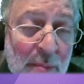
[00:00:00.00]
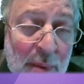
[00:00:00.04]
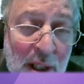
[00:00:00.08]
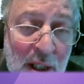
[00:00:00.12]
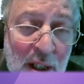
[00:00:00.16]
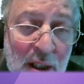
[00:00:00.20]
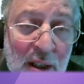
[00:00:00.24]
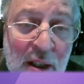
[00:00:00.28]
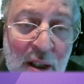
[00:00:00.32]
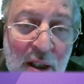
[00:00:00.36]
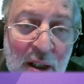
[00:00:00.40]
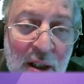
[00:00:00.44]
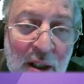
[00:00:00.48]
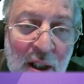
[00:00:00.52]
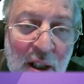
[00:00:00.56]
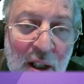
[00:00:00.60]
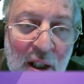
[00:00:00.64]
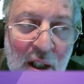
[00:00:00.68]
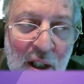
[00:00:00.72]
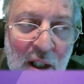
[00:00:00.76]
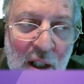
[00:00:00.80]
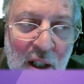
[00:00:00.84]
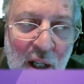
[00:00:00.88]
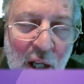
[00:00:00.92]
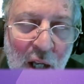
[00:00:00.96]
been
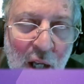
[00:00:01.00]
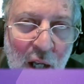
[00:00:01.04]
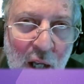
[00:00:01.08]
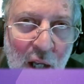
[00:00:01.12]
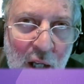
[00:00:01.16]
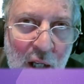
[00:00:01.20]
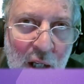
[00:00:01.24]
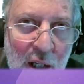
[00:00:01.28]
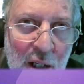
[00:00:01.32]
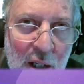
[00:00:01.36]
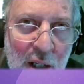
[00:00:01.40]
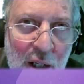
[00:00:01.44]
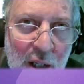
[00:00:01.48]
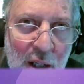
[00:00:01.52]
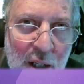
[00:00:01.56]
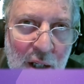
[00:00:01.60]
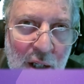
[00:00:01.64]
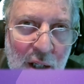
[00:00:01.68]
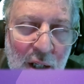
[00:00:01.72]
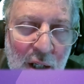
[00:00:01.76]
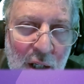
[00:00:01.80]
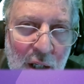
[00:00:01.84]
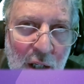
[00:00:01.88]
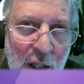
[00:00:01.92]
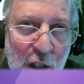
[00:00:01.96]

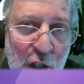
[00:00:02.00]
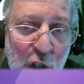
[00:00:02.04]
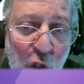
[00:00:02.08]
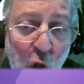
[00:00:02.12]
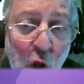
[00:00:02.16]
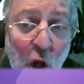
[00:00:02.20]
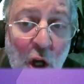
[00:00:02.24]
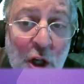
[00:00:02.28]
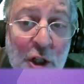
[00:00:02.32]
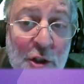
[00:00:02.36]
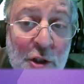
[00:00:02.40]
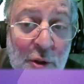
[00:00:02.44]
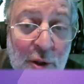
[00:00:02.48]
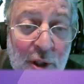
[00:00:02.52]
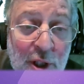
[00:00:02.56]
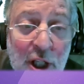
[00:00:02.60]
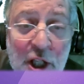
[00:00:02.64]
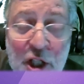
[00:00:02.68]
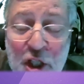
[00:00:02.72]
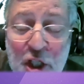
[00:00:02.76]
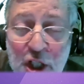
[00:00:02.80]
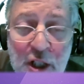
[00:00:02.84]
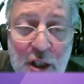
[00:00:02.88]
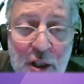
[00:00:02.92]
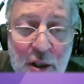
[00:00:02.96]
a long
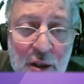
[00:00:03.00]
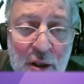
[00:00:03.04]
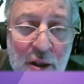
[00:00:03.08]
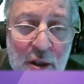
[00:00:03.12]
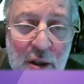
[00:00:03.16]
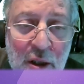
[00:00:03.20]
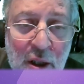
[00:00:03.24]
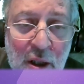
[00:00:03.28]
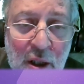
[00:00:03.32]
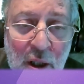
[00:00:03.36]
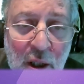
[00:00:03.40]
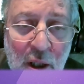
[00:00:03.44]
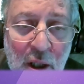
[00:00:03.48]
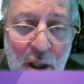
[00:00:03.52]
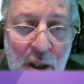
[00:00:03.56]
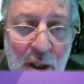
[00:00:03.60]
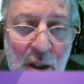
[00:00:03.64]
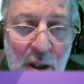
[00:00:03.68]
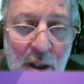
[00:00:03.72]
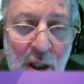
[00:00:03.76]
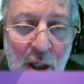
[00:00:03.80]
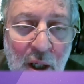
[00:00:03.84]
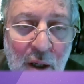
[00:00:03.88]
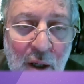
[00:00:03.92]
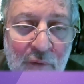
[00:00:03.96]
tradition
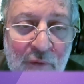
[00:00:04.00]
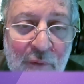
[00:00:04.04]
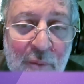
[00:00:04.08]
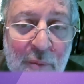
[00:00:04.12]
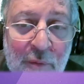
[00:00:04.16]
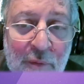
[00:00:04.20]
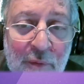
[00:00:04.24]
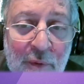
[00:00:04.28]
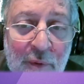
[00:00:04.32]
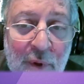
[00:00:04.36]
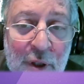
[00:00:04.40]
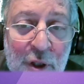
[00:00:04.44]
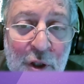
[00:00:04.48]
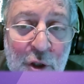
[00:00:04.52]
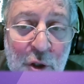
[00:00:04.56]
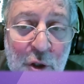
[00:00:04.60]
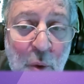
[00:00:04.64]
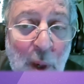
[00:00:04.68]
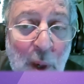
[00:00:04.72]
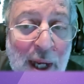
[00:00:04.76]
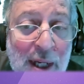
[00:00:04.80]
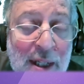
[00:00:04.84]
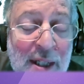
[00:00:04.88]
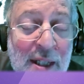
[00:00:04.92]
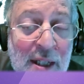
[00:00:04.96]
of
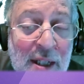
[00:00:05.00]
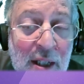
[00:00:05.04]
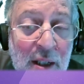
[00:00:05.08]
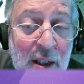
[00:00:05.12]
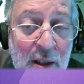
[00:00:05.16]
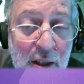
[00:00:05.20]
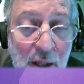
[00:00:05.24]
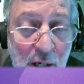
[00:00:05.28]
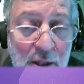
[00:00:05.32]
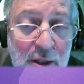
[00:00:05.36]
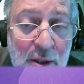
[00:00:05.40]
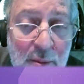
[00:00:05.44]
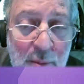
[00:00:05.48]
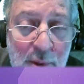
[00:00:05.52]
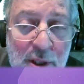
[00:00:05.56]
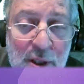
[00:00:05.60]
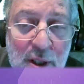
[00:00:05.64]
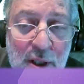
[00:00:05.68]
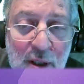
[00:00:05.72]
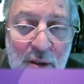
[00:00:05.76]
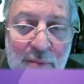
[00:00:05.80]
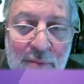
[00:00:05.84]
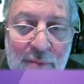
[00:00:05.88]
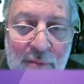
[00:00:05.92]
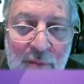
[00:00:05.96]
duets in country
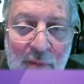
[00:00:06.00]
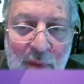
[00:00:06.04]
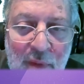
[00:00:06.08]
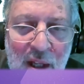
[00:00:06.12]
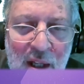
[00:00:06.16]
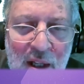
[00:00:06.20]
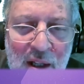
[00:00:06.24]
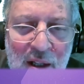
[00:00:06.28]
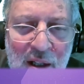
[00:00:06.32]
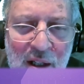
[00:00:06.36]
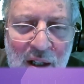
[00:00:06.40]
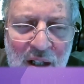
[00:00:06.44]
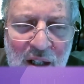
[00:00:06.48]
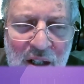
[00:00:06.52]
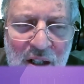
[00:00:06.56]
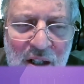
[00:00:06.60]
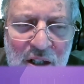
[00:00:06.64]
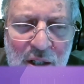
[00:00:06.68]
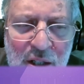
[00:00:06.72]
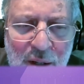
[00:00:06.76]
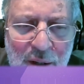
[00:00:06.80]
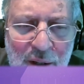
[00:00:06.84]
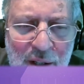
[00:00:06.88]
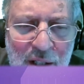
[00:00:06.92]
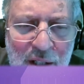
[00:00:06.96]
music.
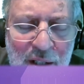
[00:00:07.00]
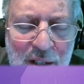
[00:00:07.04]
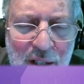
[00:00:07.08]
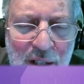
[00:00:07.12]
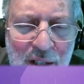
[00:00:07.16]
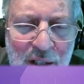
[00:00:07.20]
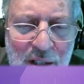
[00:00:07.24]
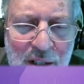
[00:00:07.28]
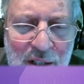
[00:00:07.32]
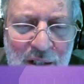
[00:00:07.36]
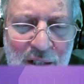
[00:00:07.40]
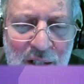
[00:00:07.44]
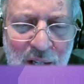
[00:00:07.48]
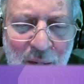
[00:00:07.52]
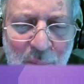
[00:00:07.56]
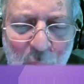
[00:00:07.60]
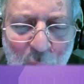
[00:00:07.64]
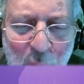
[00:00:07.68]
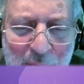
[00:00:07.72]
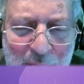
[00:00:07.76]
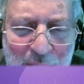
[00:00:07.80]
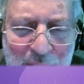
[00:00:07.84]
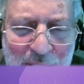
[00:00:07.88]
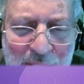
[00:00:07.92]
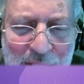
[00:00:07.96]
So in some
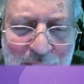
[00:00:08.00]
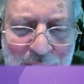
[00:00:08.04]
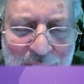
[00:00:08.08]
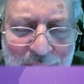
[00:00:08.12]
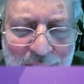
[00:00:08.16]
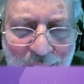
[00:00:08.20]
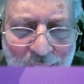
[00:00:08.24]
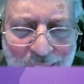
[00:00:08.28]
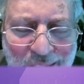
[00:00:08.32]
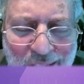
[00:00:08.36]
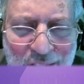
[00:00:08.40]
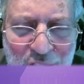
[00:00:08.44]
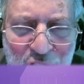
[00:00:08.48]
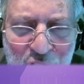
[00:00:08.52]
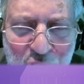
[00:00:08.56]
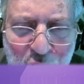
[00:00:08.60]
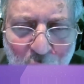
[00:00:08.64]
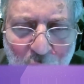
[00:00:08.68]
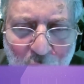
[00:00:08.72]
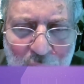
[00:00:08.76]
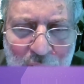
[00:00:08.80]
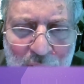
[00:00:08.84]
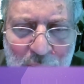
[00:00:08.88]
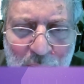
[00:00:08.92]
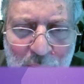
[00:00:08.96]
ways, Lucky
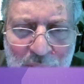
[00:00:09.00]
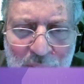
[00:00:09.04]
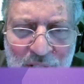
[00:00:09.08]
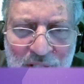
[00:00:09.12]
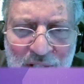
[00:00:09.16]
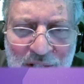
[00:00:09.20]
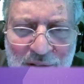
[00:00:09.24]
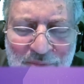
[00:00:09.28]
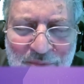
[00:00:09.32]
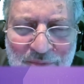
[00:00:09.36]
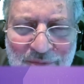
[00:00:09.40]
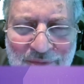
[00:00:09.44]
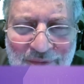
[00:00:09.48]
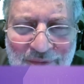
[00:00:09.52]
Stars was